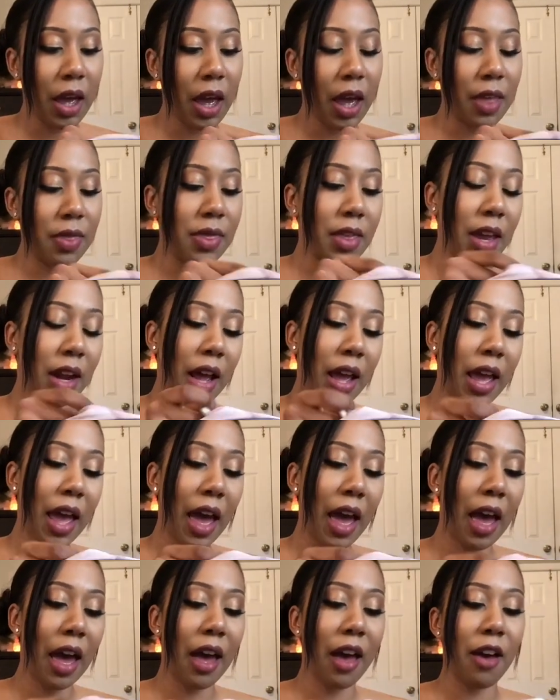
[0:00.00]
And then I
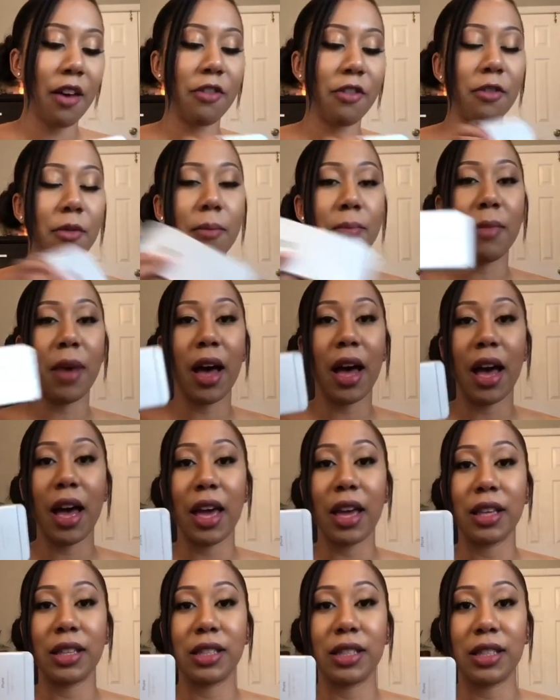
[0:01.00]
have
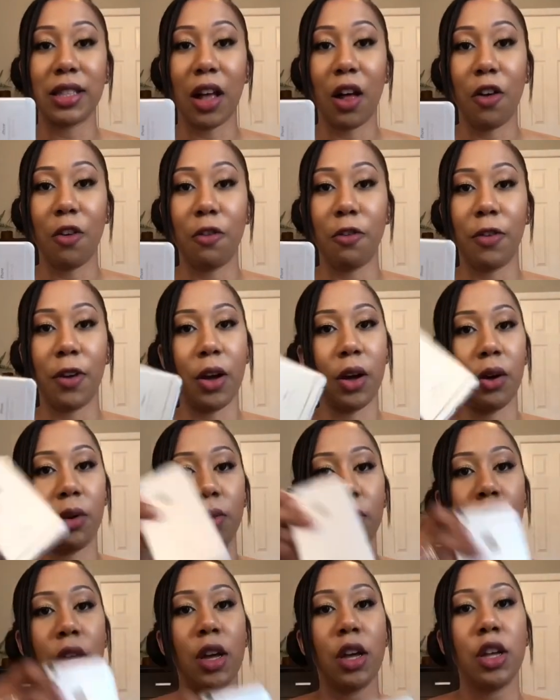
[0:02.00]
my cell
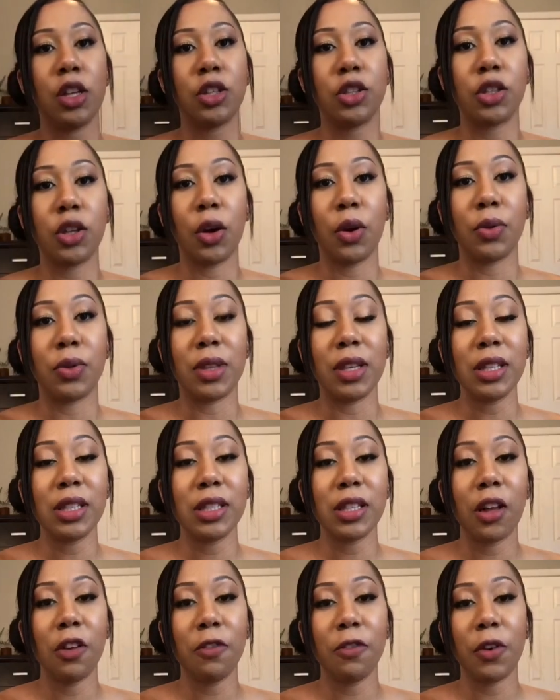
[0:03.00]
phone. So this
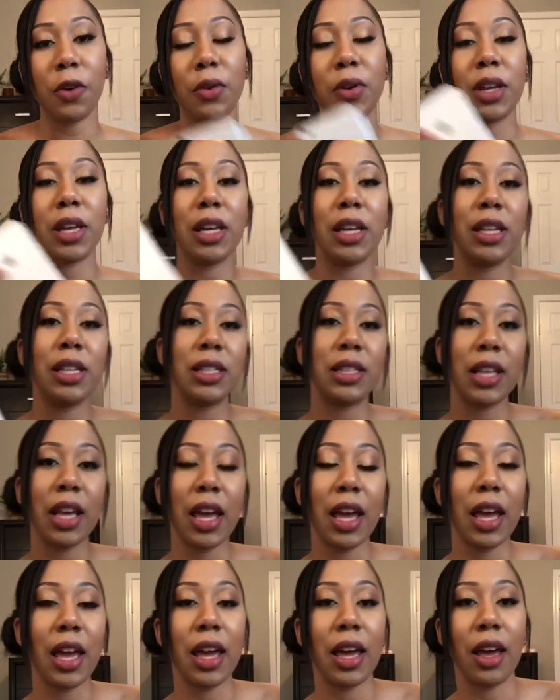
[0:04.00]
cell phone is
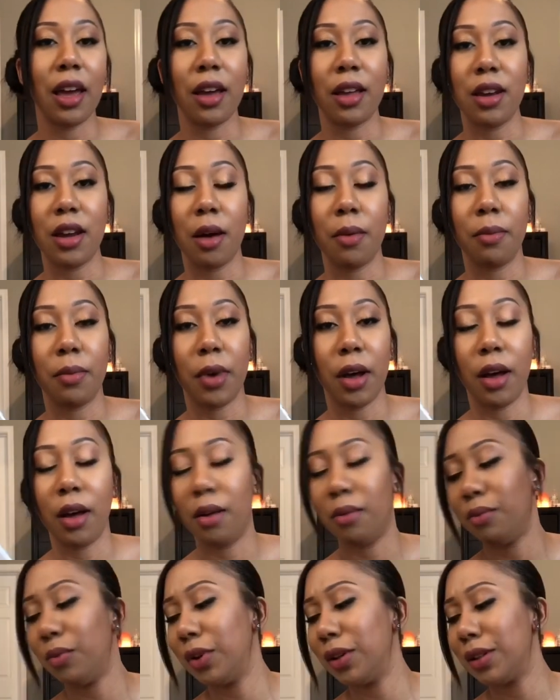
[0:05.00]
a
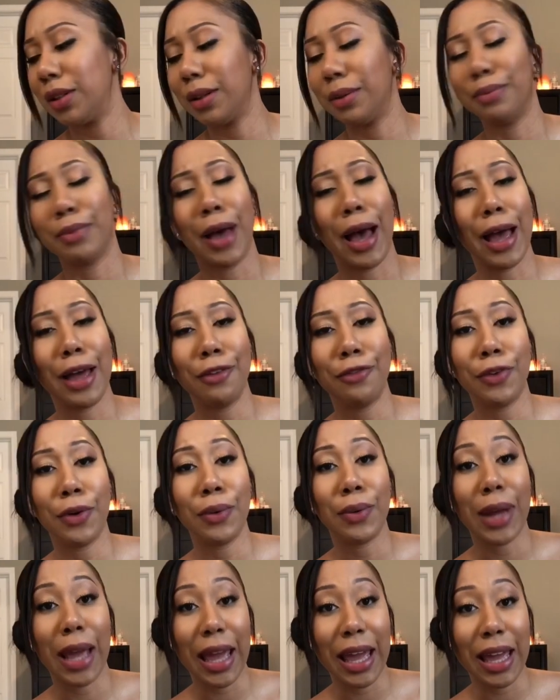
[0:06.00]

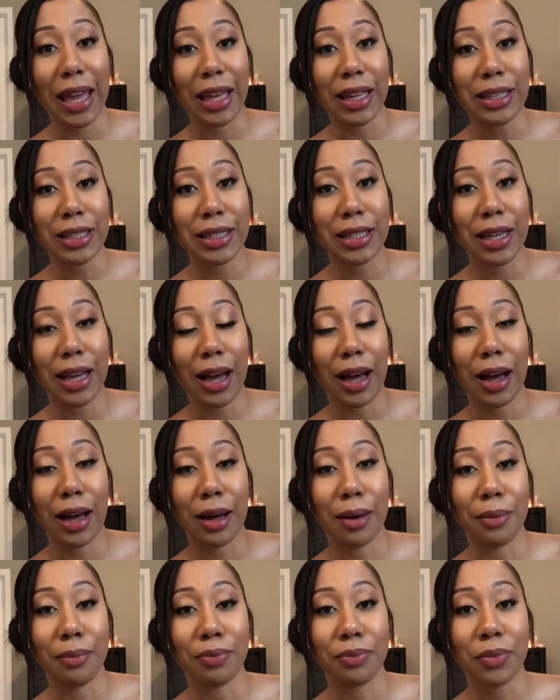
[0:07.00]
iPhone 8
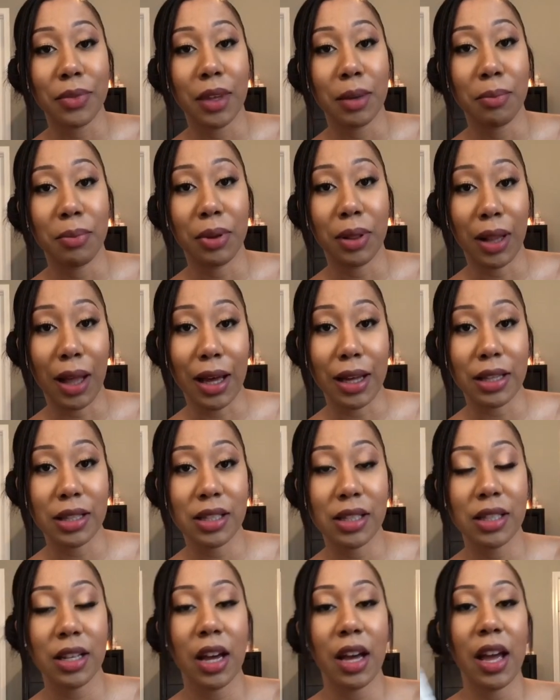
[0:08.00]

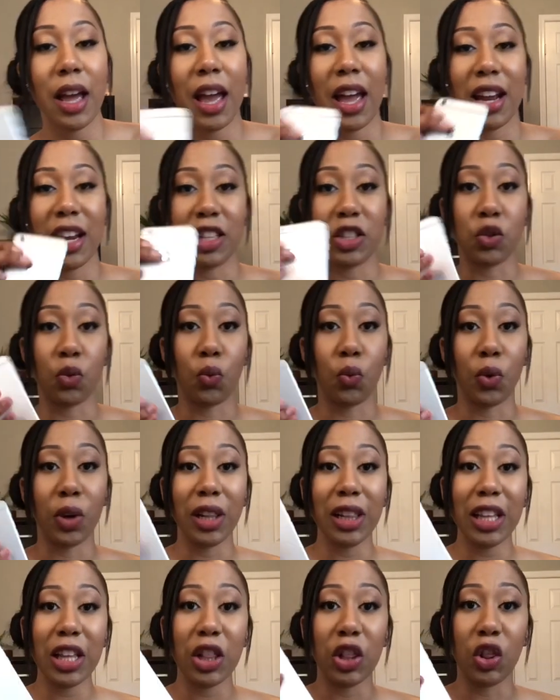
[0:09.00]
Plus, and it's
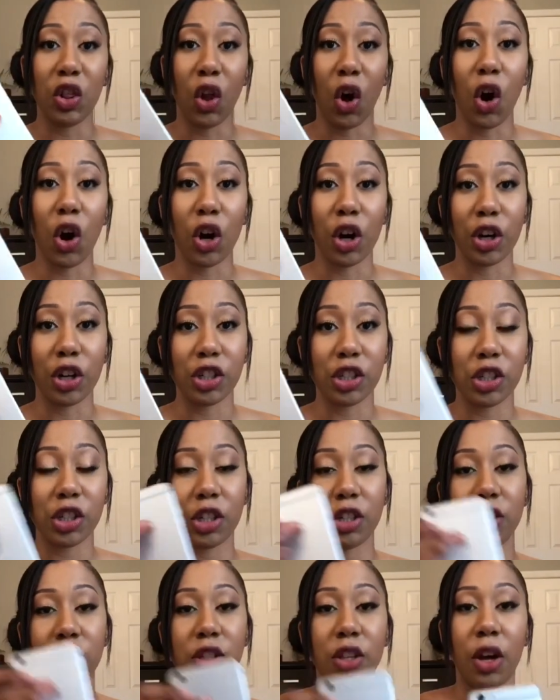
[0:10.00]
really large.
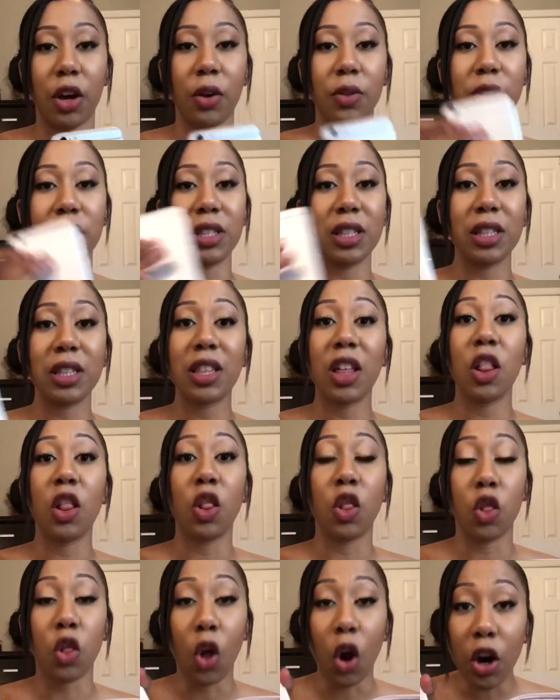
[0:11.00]
So this is the
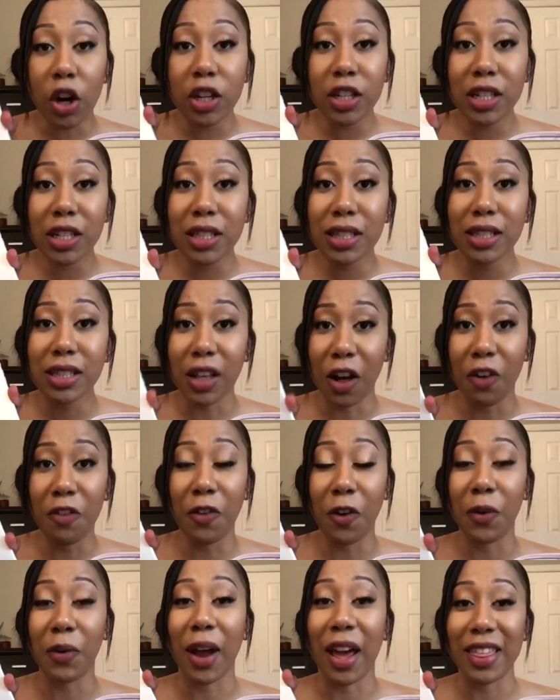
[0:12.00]
largest cell
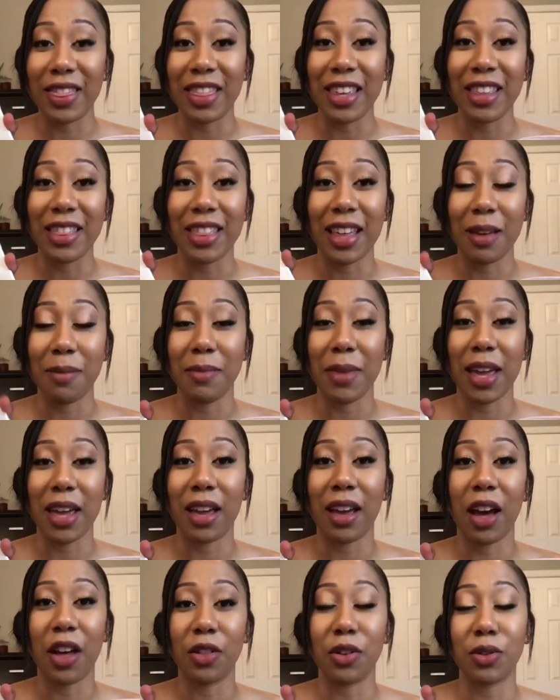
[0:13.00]
phone I think they
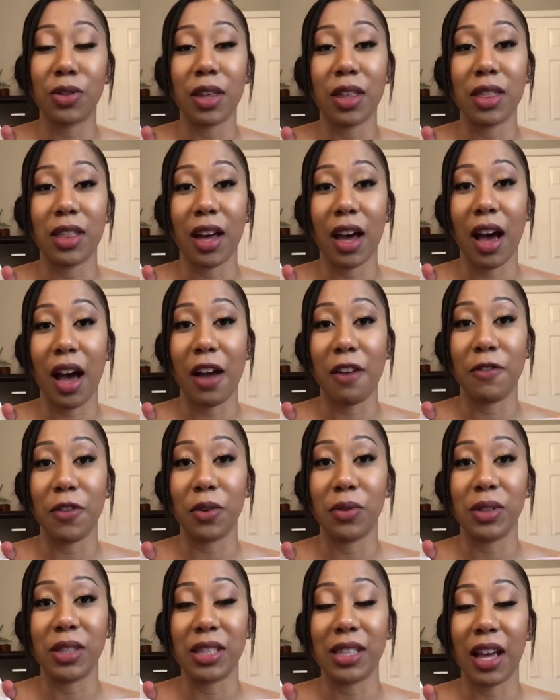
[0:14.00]
make, other than the
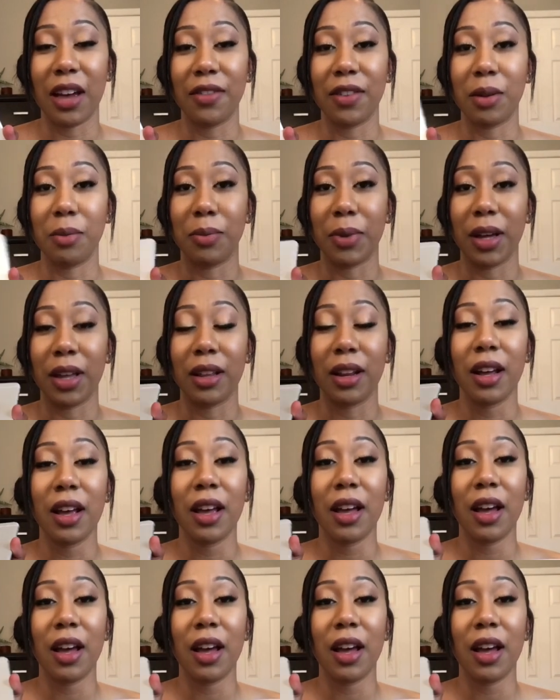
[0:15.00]
iPhone 7 but